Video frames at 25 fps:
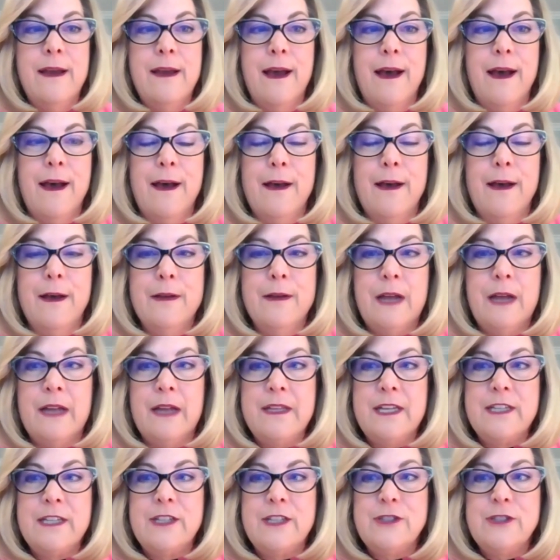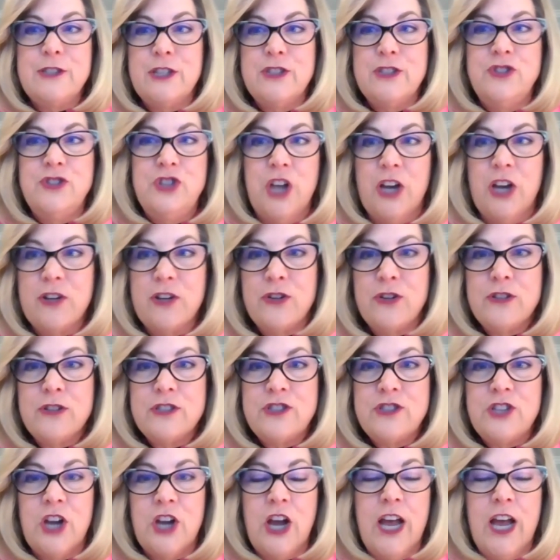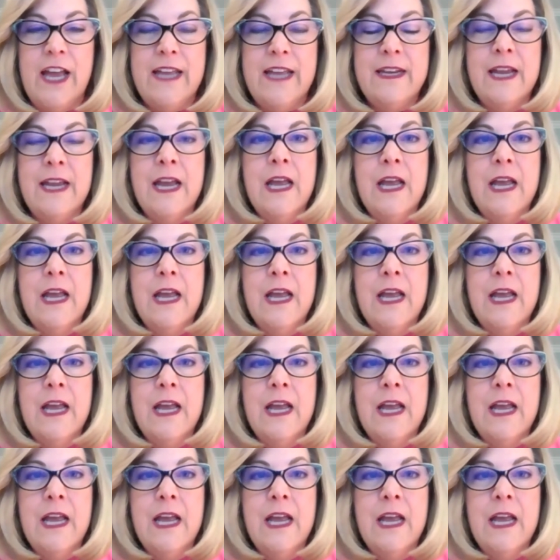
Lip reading: I think there's a jungle shot.